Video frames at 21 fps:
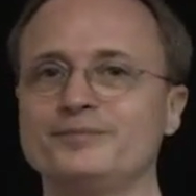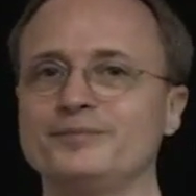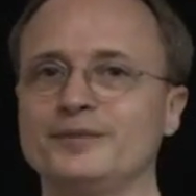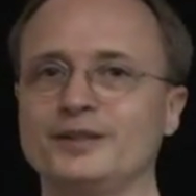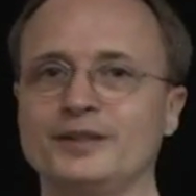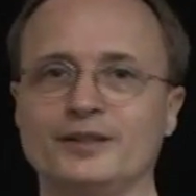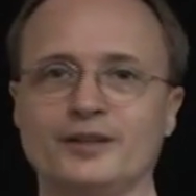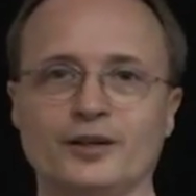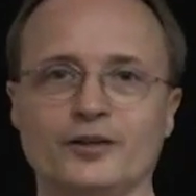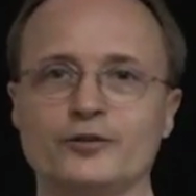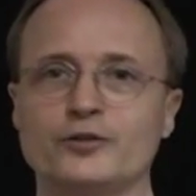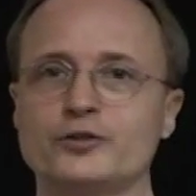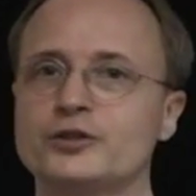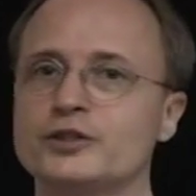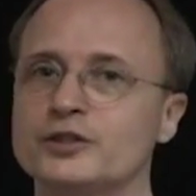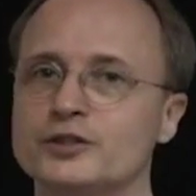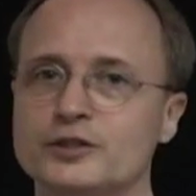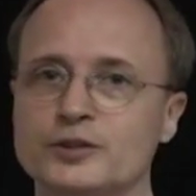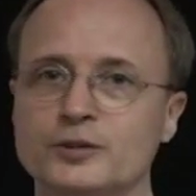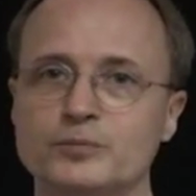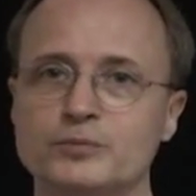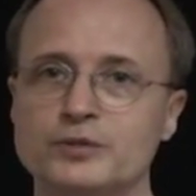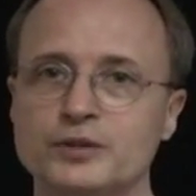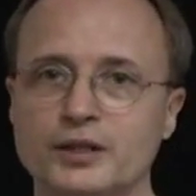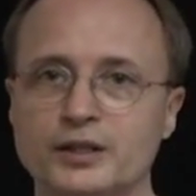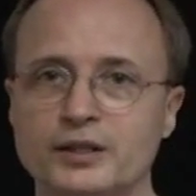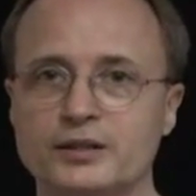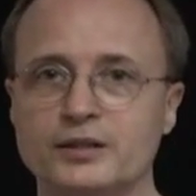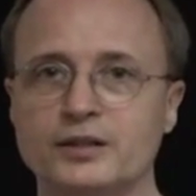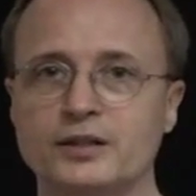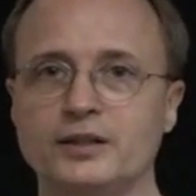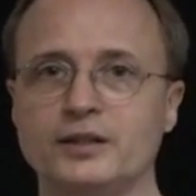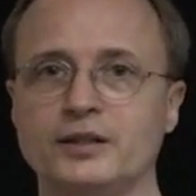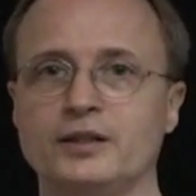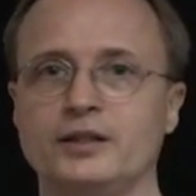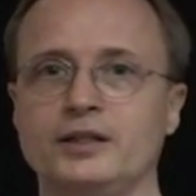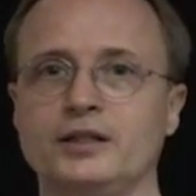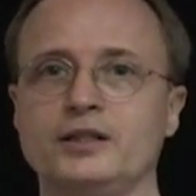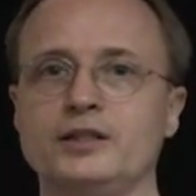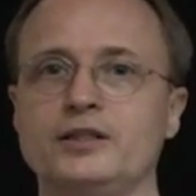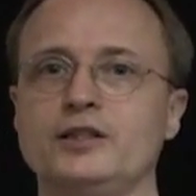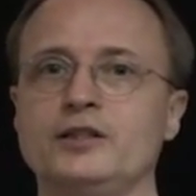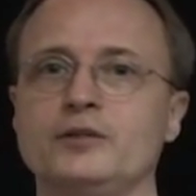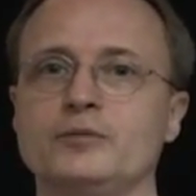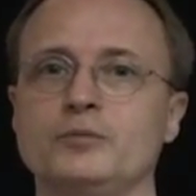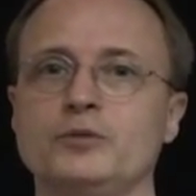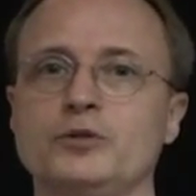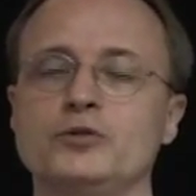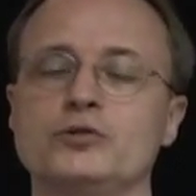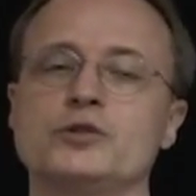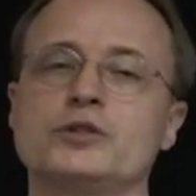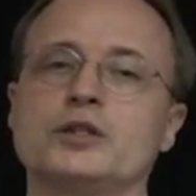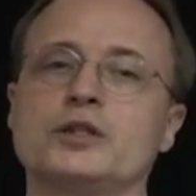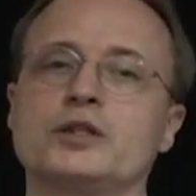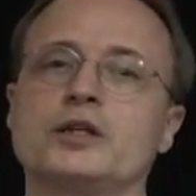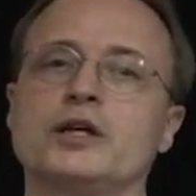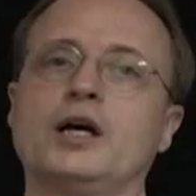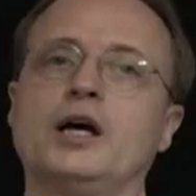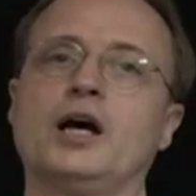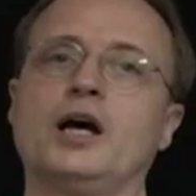in other systems like the Indian music,